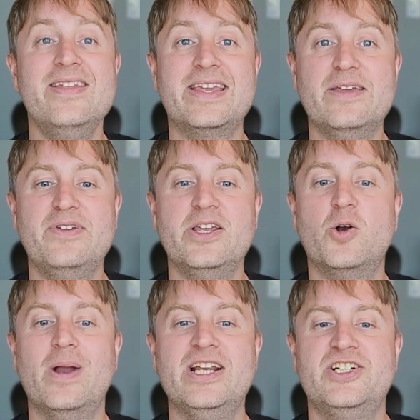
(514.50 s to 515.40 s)
the given
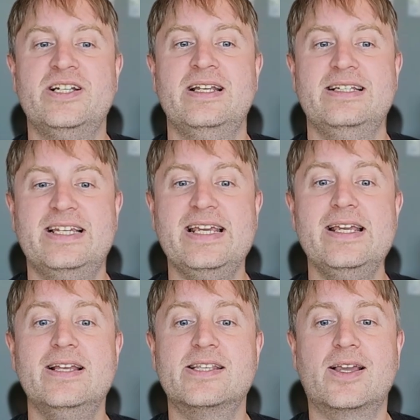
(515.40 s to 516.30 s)
equation, t
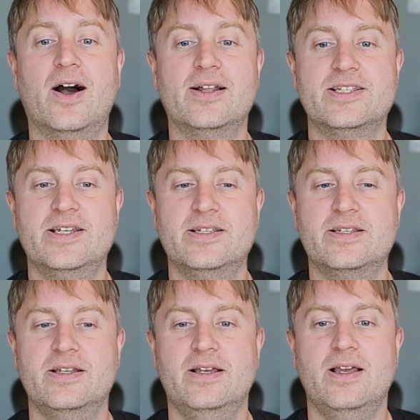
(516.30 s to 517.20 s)
is a
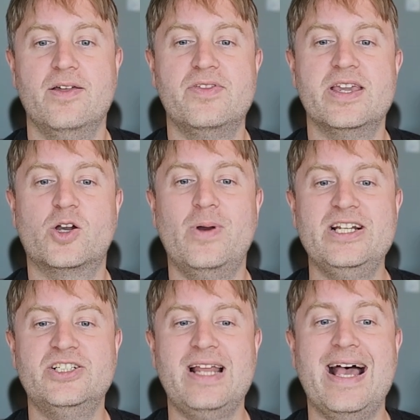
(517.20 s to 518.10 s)
constant. The
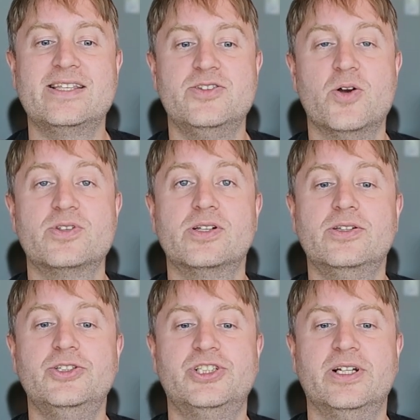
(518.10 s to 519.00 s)
equation has no
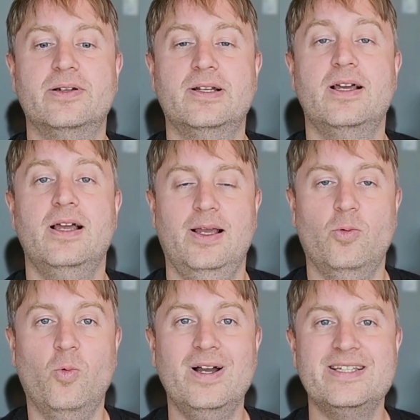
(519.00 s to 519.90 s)
solution.
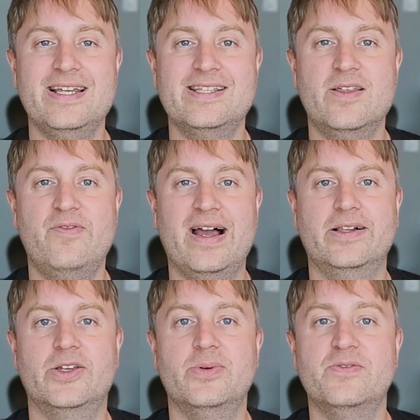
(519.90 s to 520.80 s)
What is the
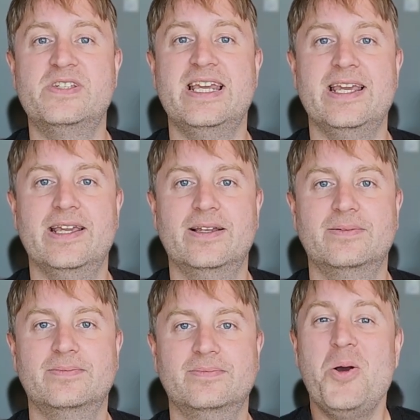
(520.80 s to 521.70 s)
value of t?
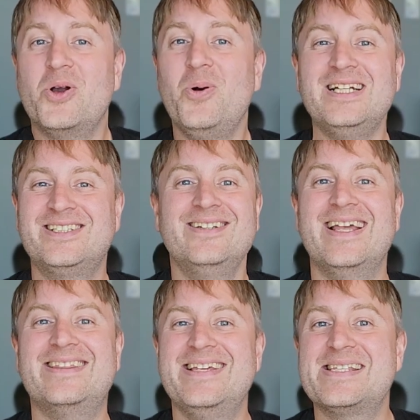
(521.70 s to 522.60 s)
Now, a question
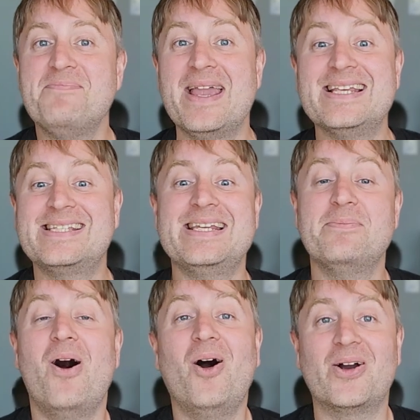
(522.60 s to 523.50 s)
like this may seem
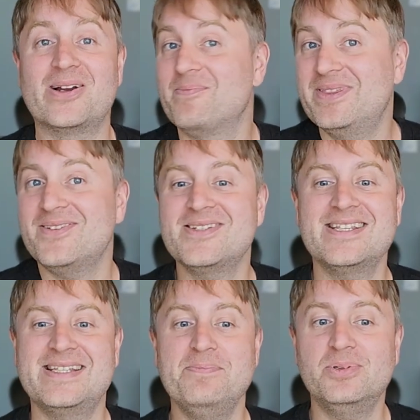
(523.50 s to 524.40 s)
hard, but there's a
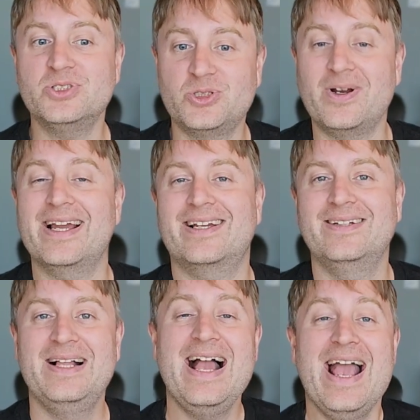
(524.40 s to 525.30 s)
simple trick.
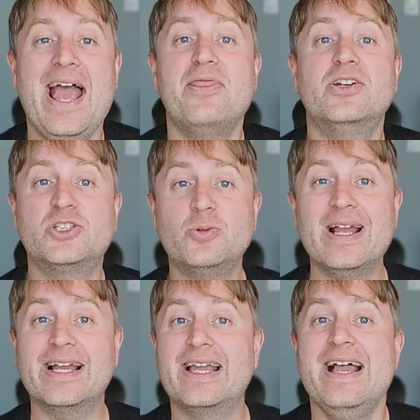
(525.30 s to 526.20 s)
And the
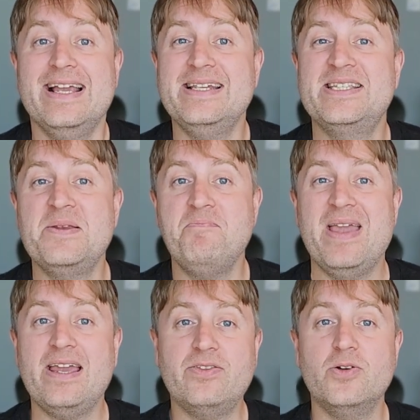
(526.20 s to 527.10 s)
trick is to
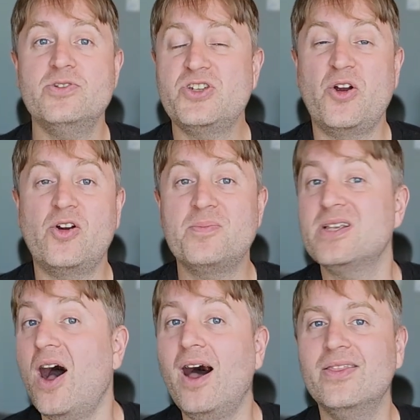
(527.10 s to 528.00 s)
make those terms
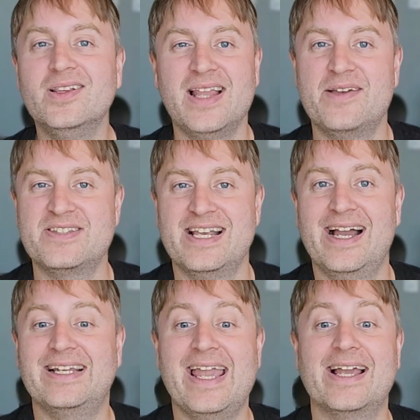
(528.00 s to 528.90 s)
on the left
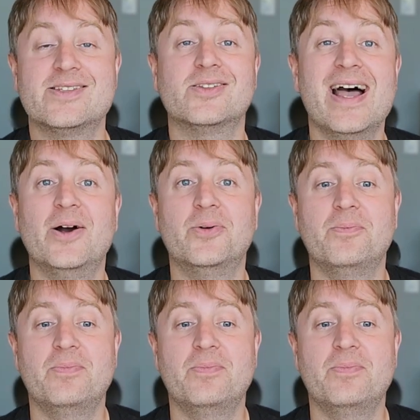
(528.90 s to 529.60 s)
side cancel out.